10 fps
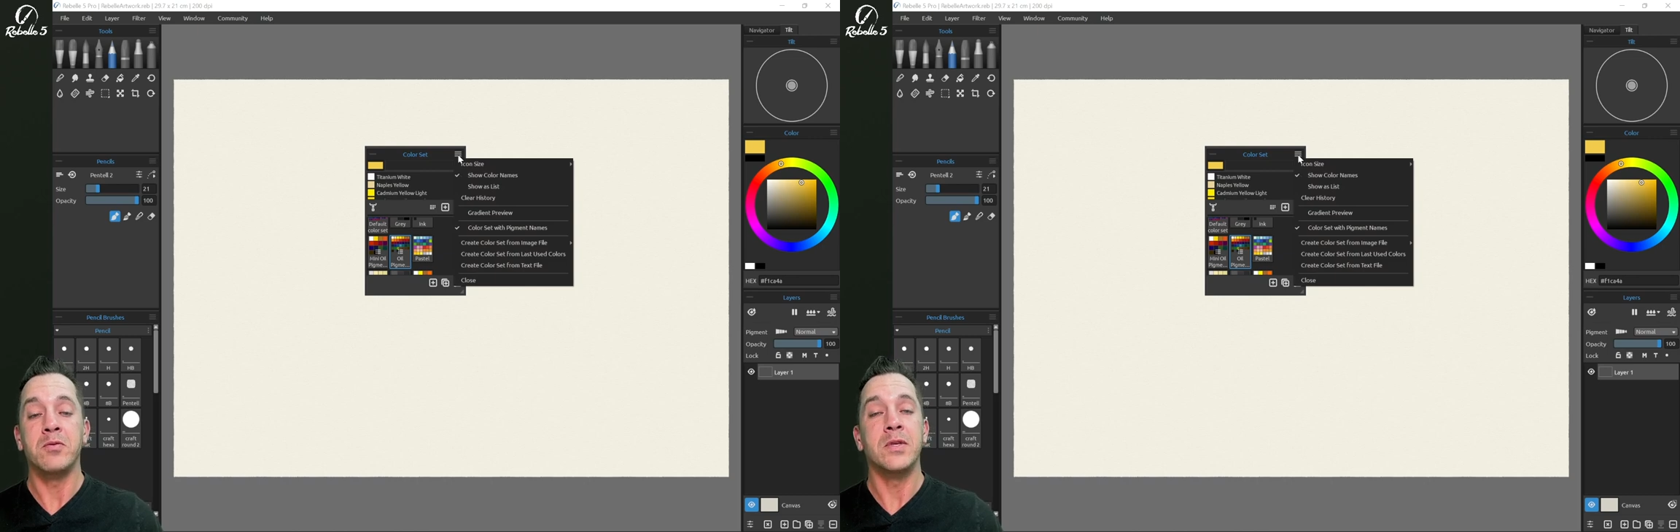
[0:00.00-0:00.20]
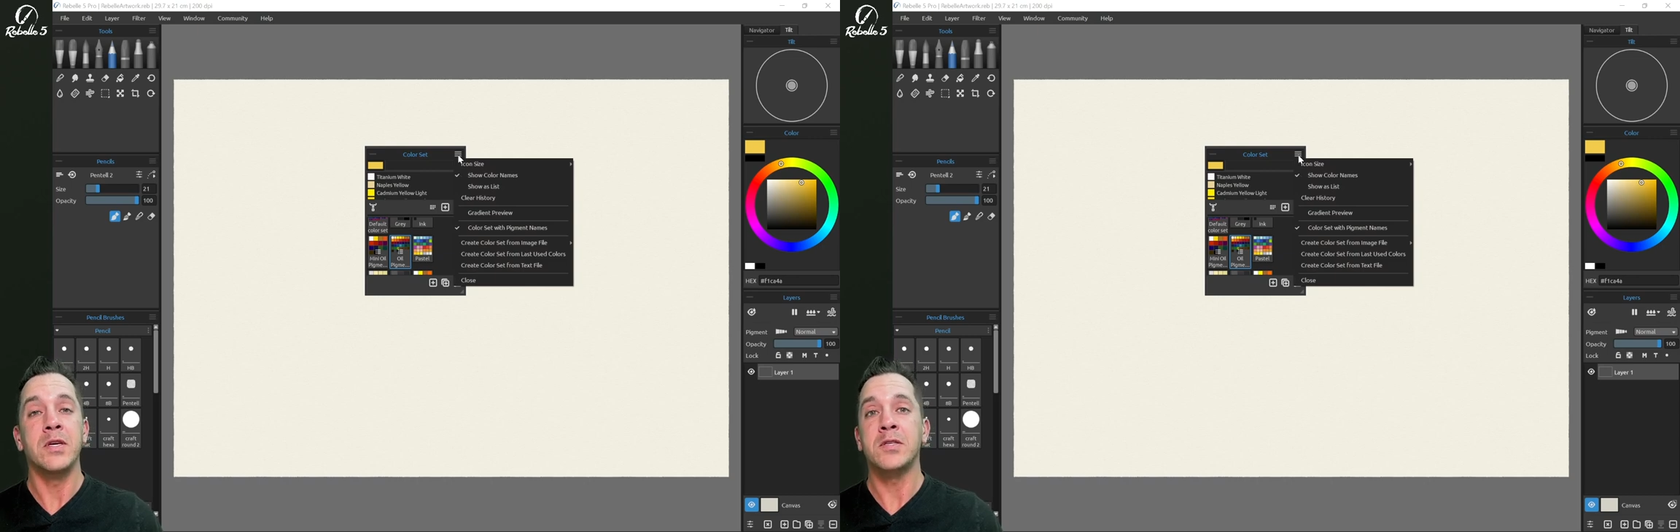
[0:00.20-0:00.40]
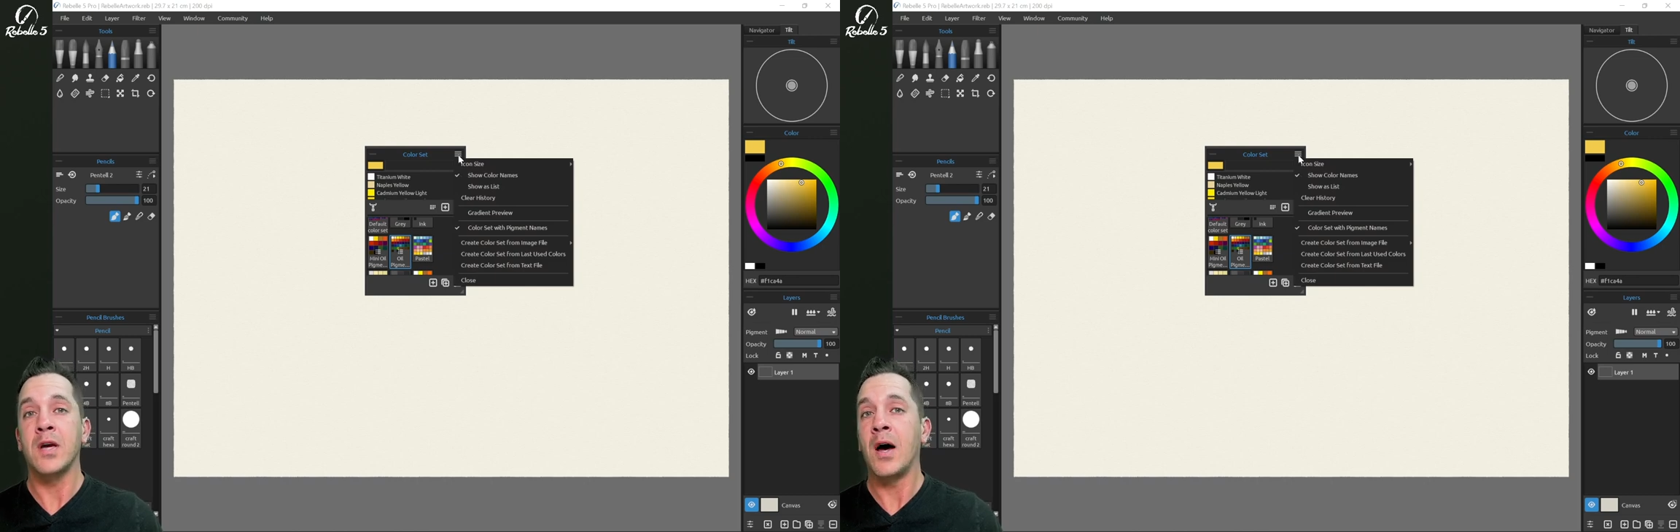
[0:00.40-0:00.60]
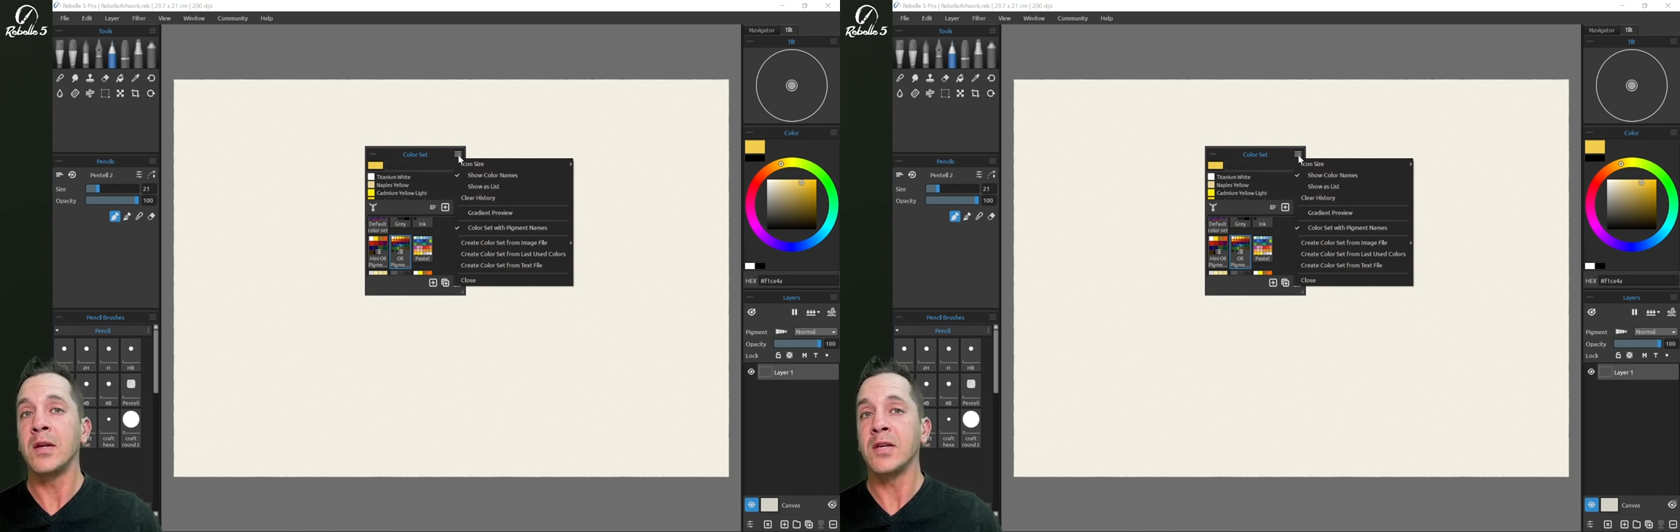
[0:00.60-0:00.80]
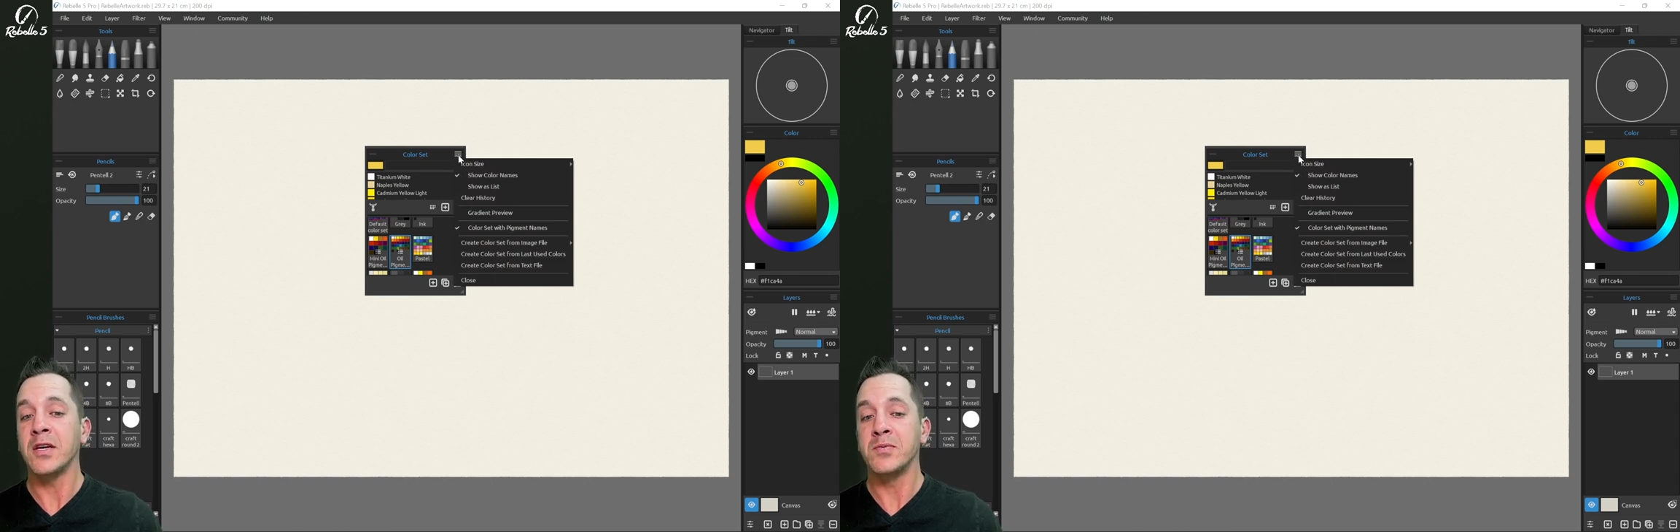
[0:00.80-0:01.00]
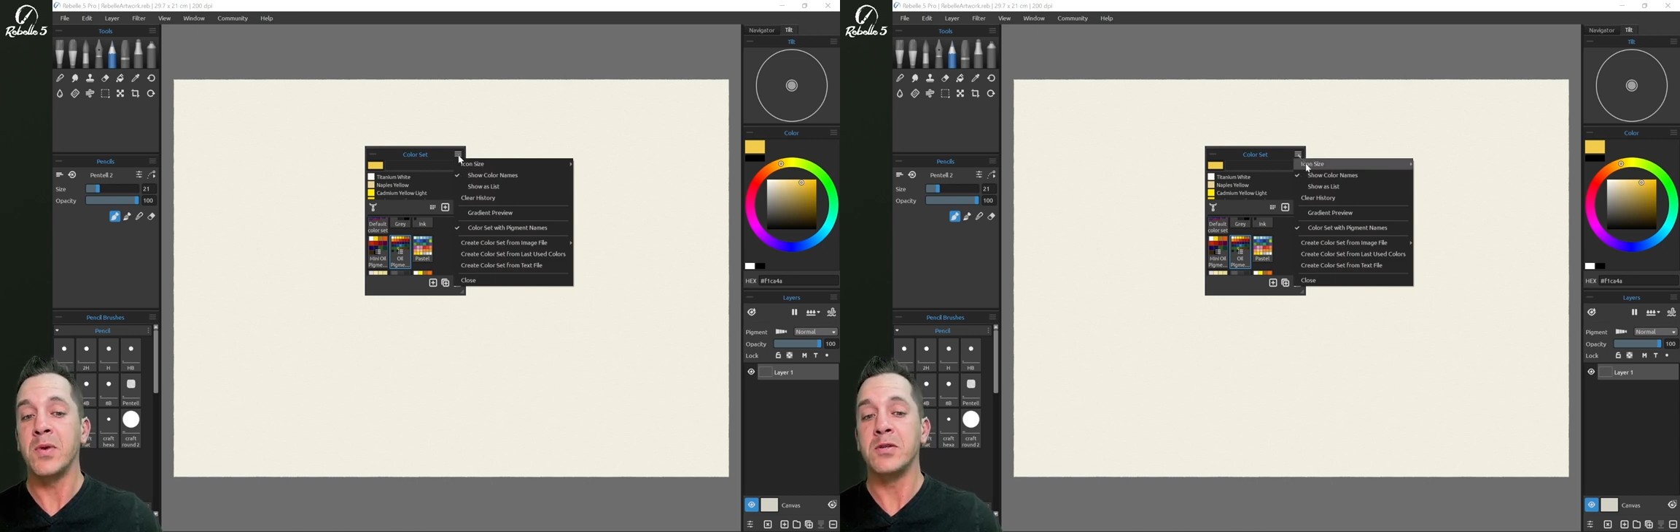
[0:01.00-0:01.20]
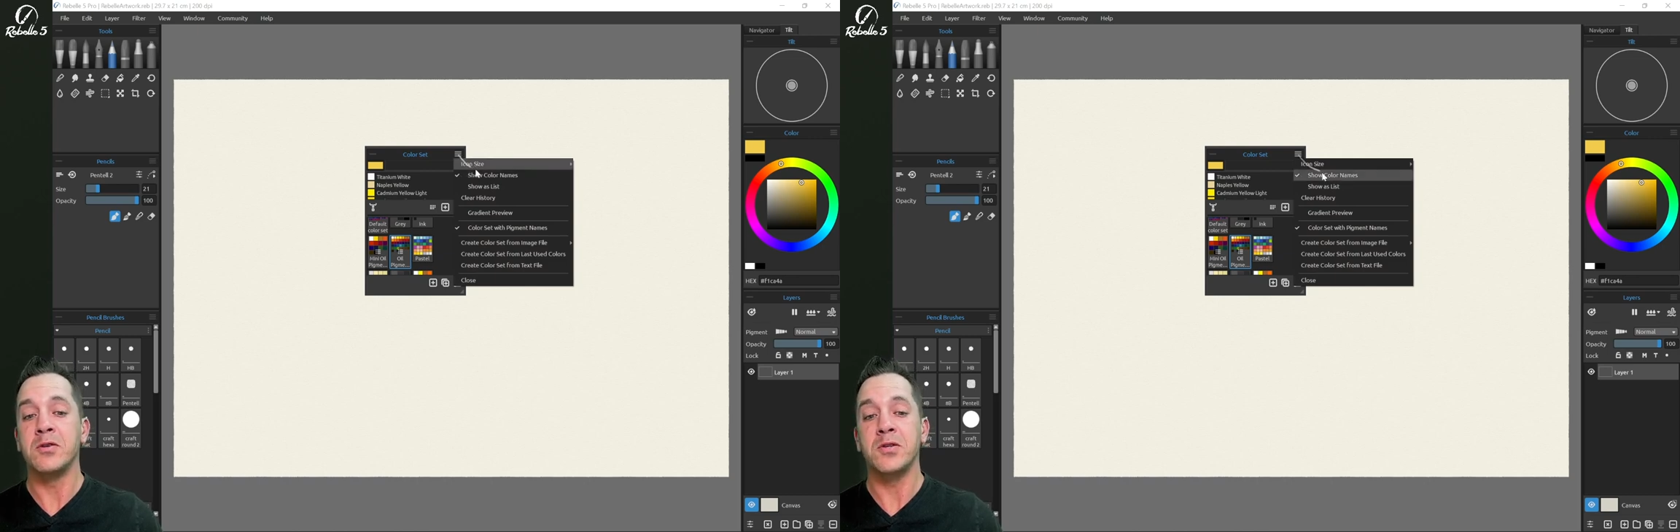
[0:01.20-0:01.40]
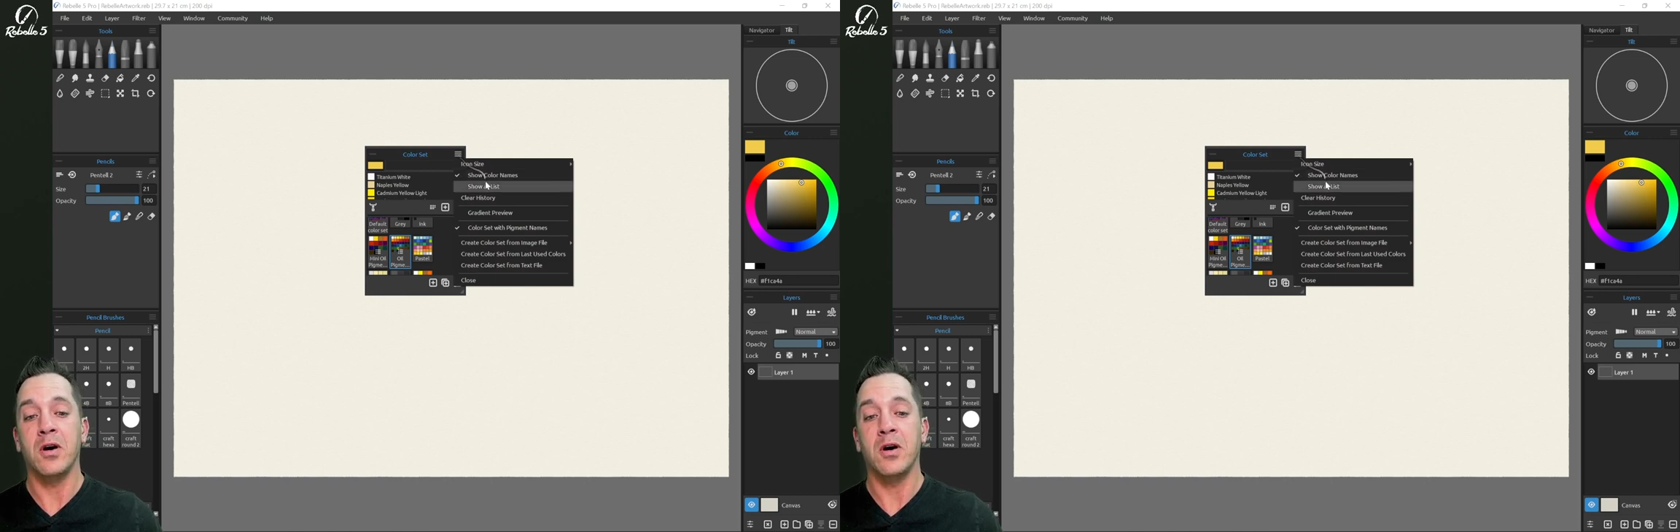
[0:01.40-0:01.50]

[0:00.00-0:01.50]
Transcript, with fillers: These context menus